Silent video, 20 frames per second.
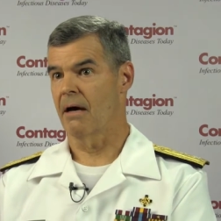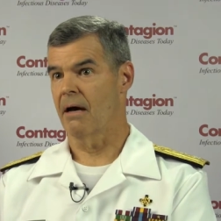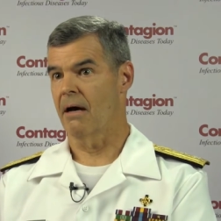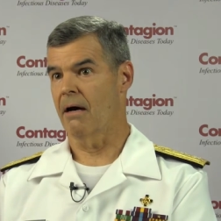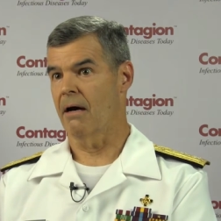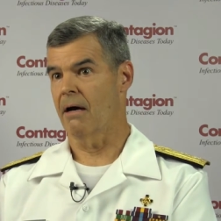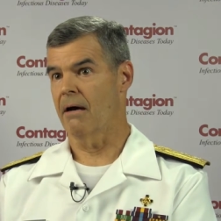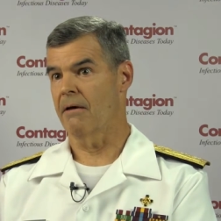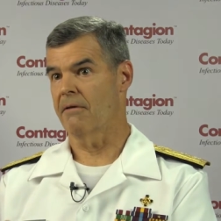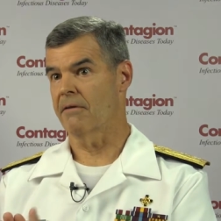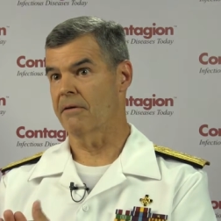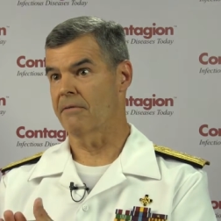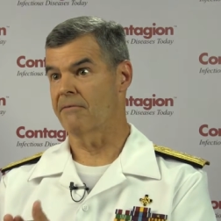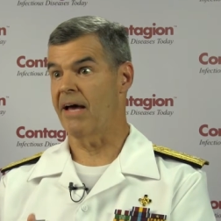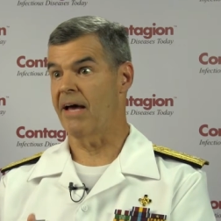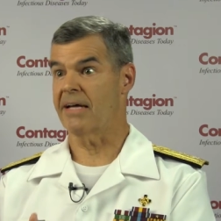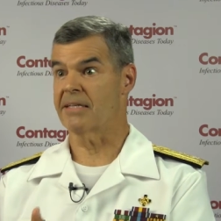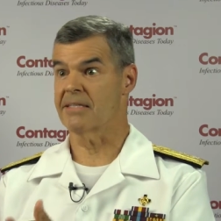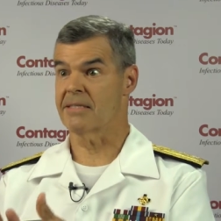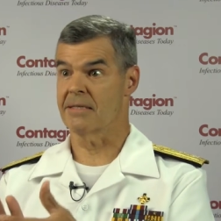uh, the
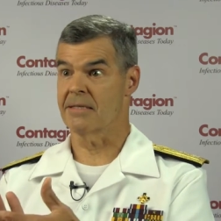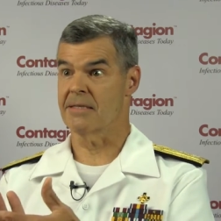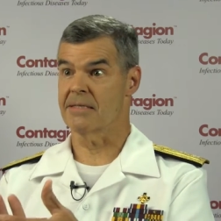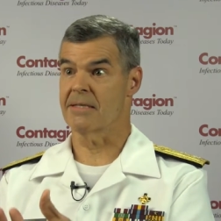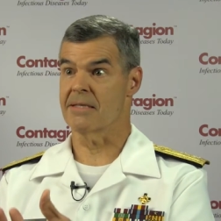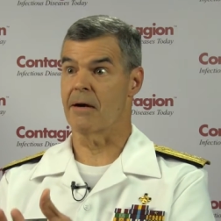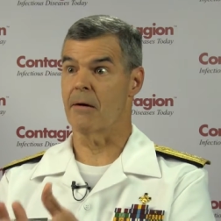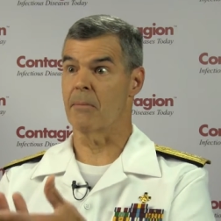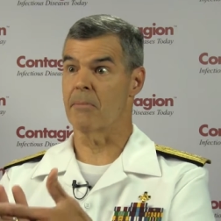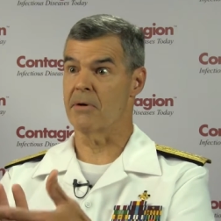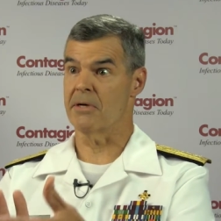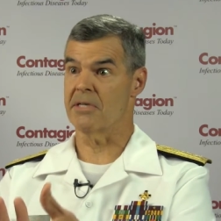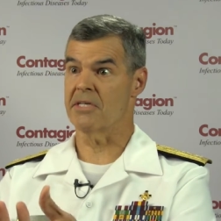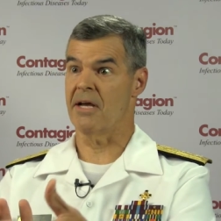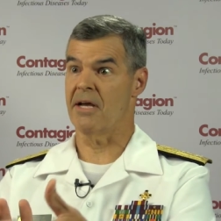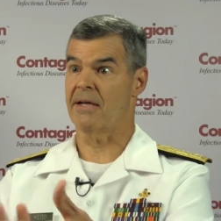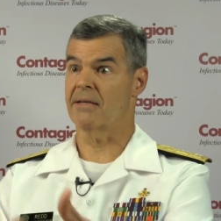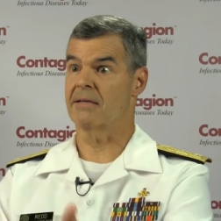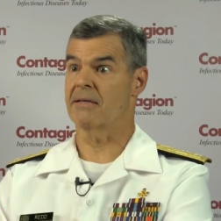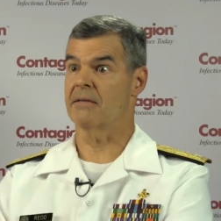vaccines that are
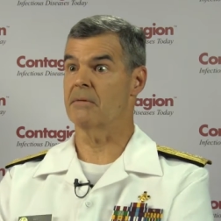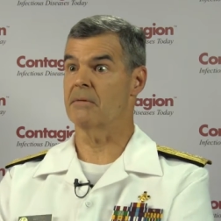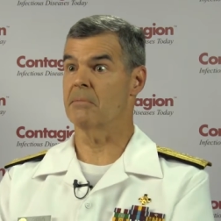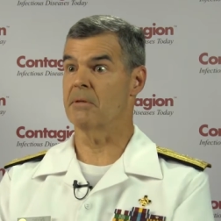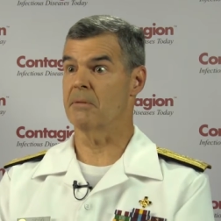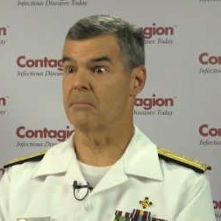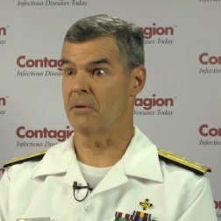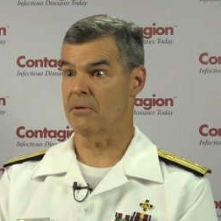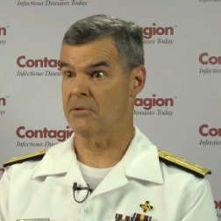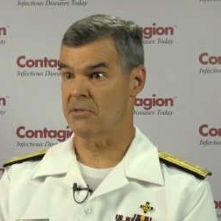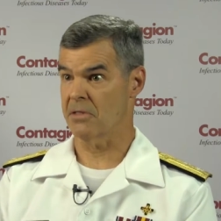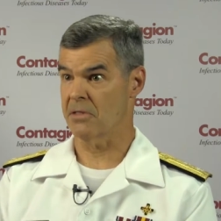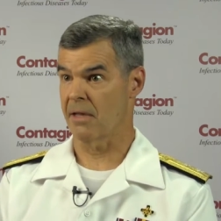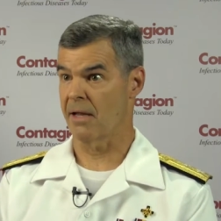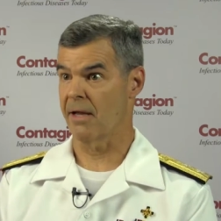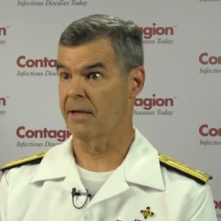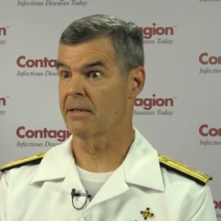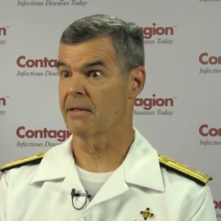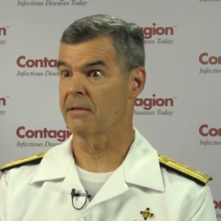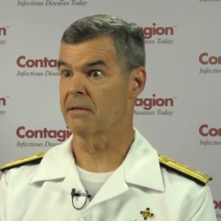projected to be most
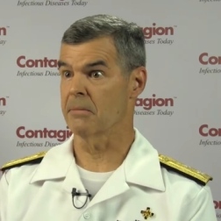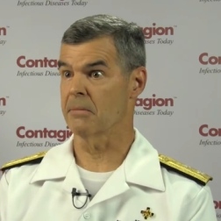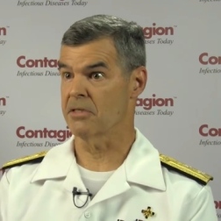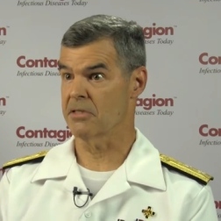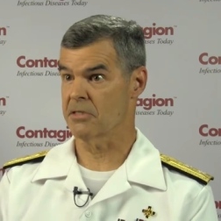likely to be